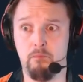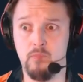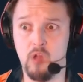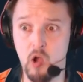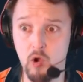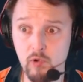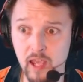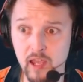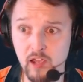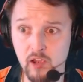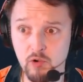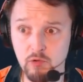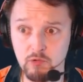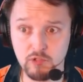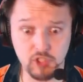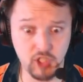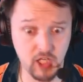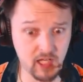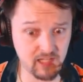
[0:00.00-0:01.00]
Okay,
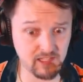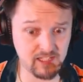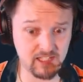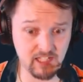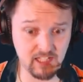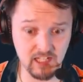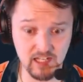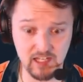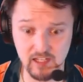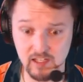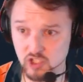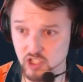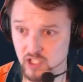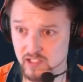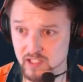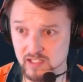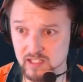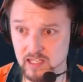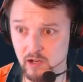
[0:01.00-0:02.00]
cool. She can sing.
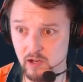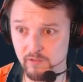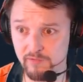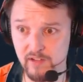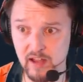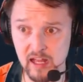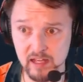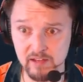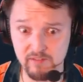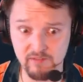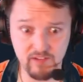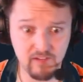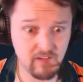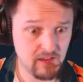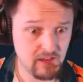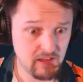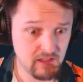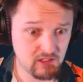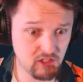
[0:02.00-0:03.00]
She's a singer 5.
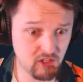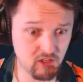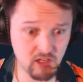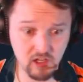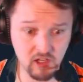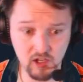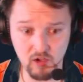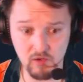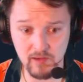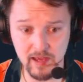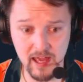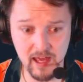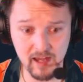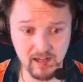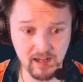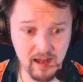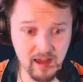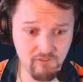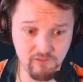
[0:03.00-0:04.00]
So you can go
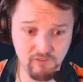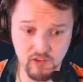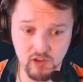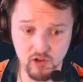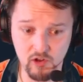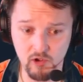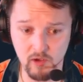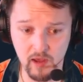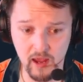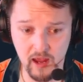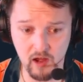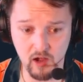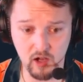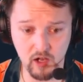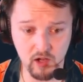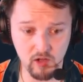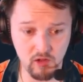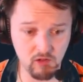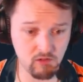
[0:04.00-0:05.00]
ahead and have,
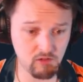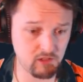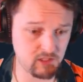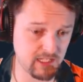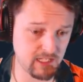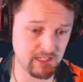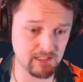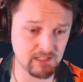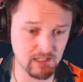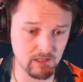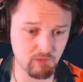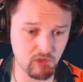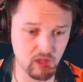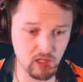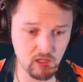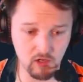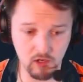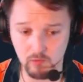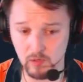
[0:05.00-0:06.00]
Ariel sing
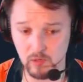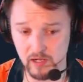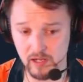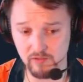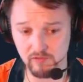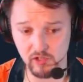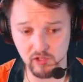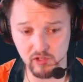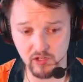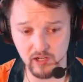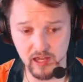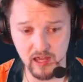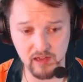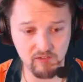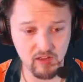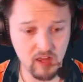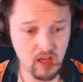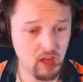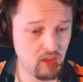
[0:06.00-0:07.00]
something or whatever. You can
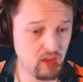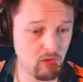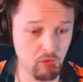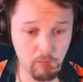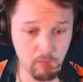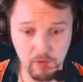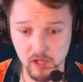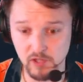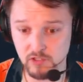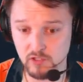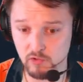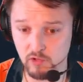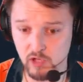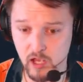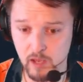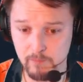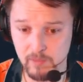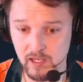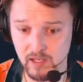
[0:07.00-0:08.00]
have the Rapunzel
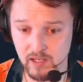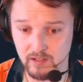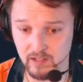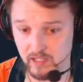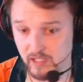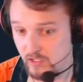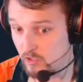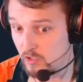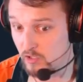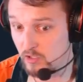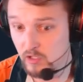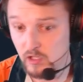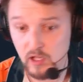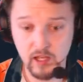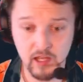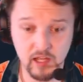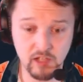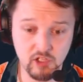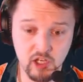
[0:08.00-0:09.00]
come in and heal,
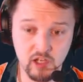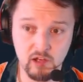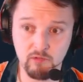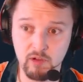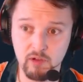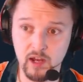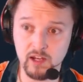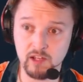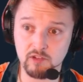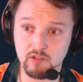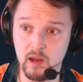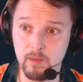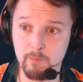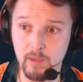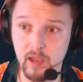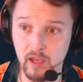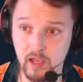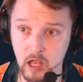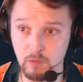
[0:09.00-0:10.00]
and she readies right
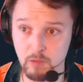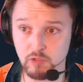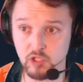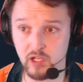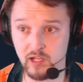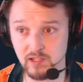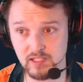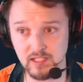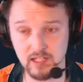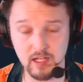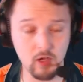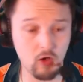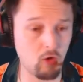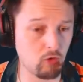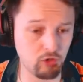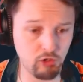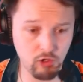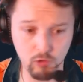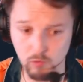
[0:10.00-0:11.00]
back up. She can sing a
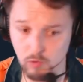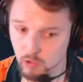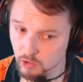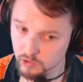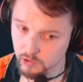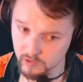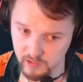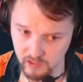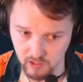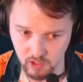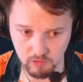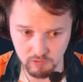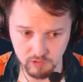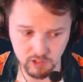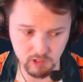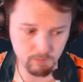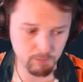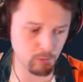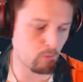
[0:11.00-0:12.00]
whole new world. You can go
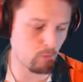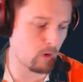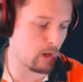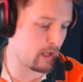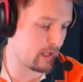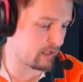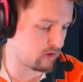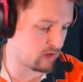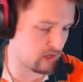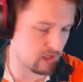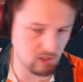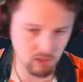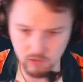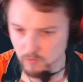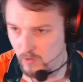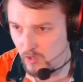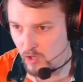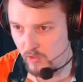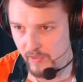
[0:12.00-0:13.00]
super wide. You can
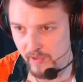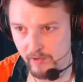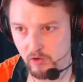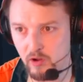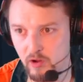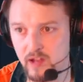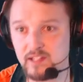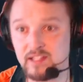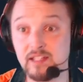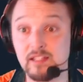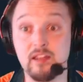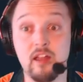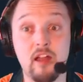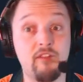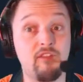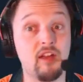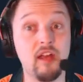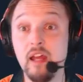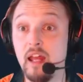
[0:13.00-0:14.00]
do all that crazy
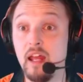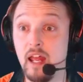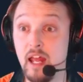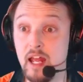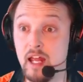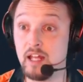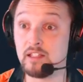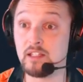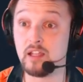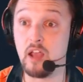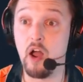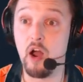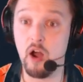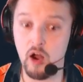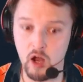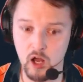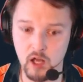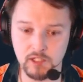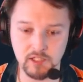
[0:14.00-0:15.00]
stuff. It's
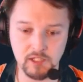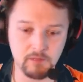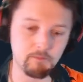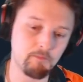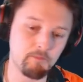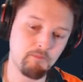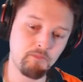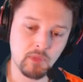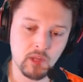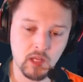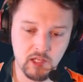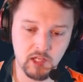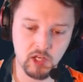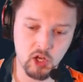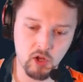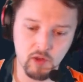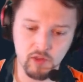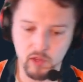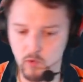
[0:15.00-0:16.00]
awesome.
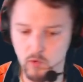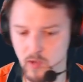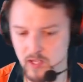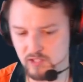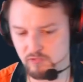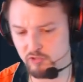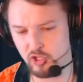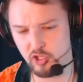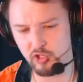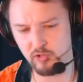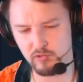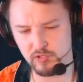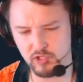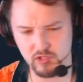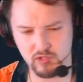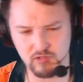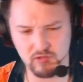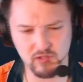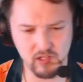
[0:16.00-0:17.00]
And the quest for 2 is
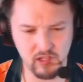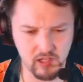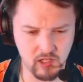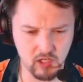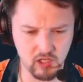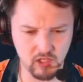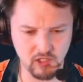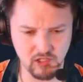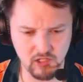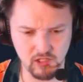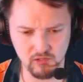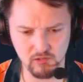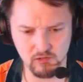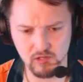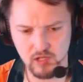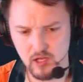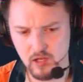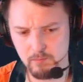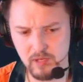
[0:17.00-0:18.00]
just really good too.
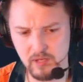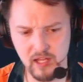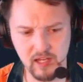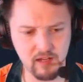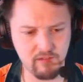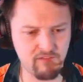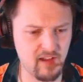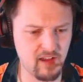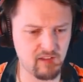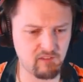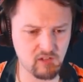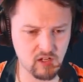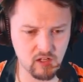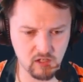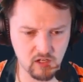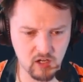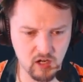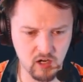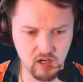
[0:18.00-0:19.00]
Being a
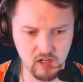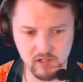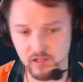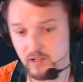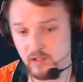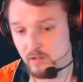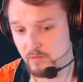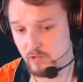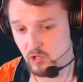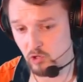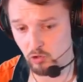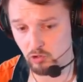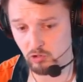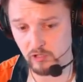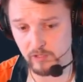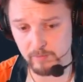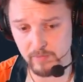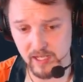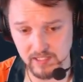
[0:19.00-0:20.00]
$5 card
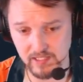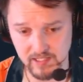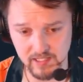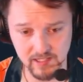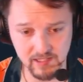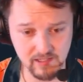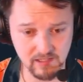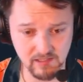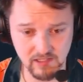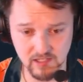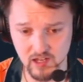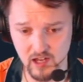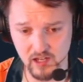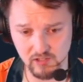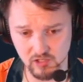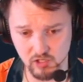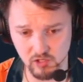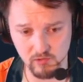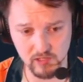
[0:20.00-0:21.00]
totally makes sense. It's
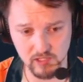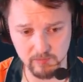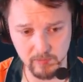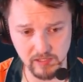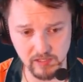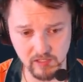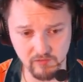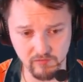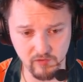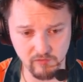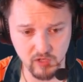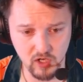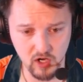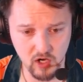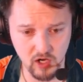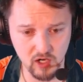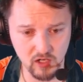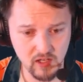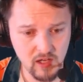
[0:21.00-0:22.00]
not too expensive of a
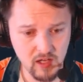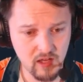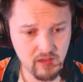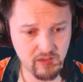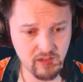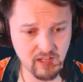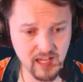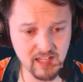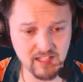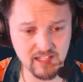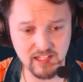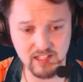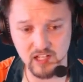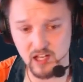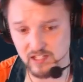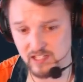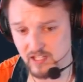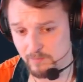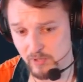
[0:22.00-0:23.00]
card. The Daisy
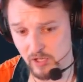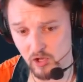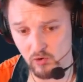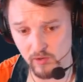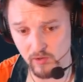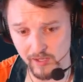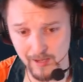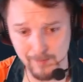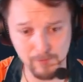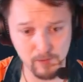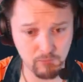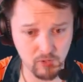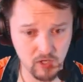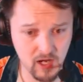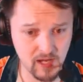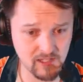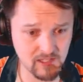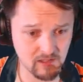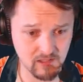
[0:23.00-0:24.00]
Ducks have been going up in
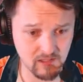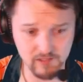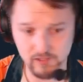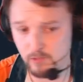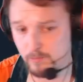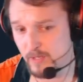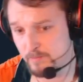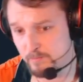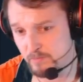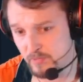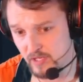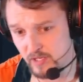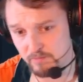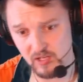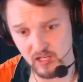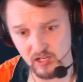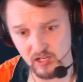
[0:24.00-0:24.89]
price a little bit, but,